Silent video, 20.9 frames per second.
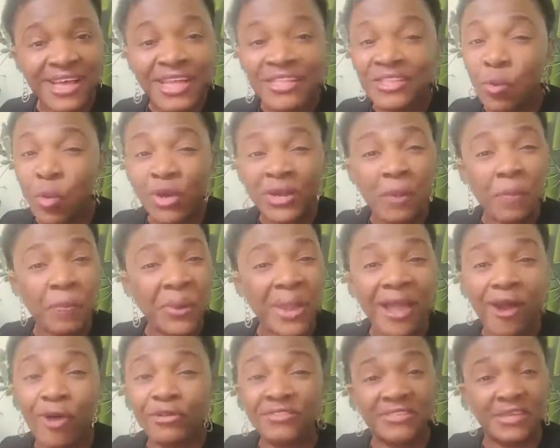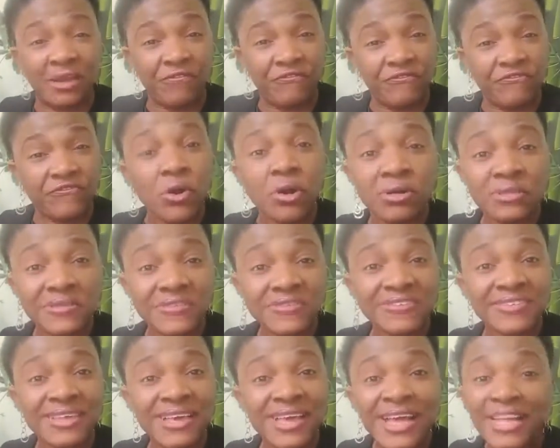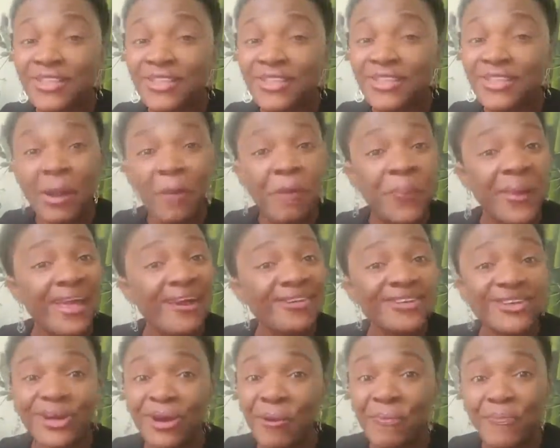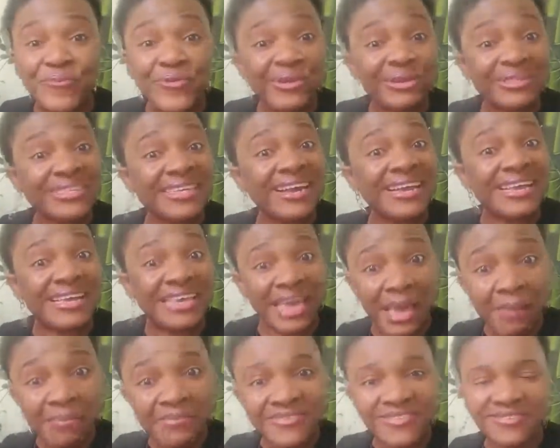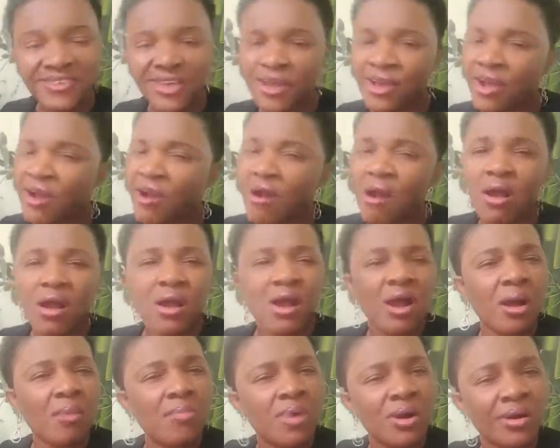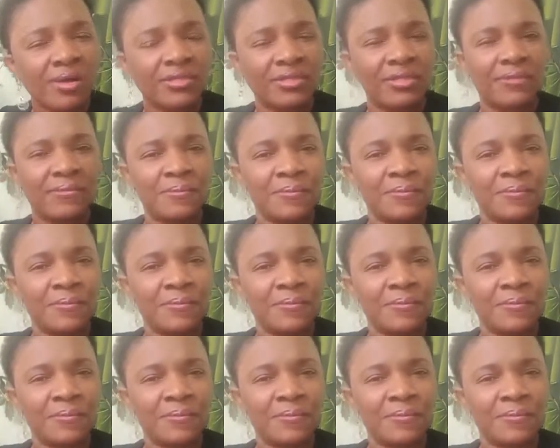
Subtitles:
They want to play on their phones. They want to play on computer games. Oh, come on.